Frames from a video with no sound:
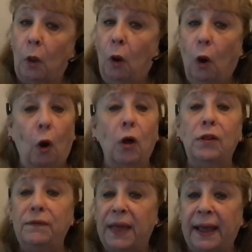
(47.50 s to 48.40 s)
All
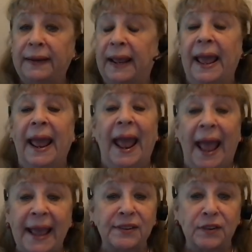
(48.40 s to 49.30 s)
of that
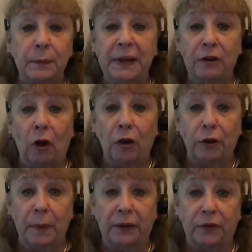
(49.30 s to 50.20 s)
has to be
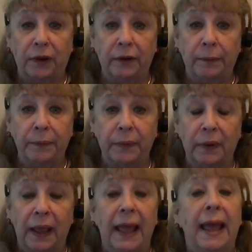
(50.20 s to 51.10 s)
documented.
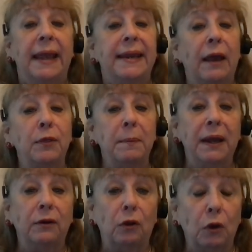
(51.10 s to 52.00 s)
Now, the
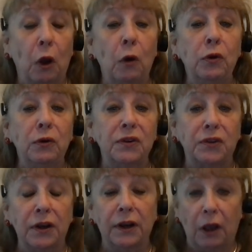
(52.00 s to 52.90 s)
medical coder is
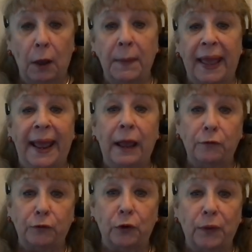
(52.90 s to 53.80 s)
going to come
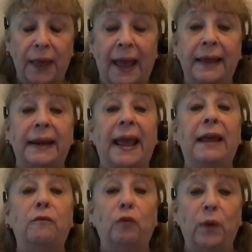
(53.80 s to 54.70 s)
after that
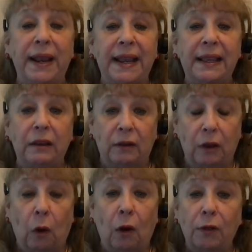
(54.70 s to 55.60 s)
and read
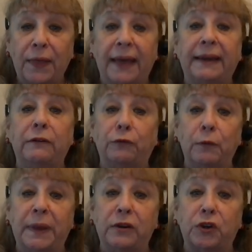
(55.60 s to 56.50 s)
all that
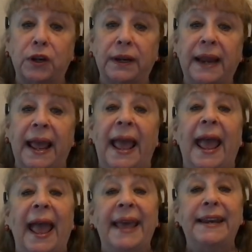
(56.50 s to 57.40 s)
information
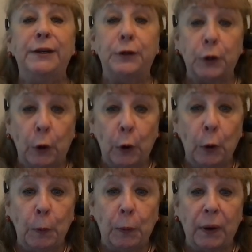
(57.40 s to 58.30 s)
and
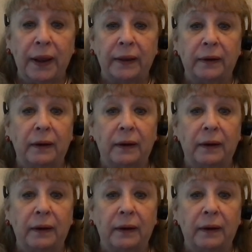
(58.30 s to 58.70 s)
interpret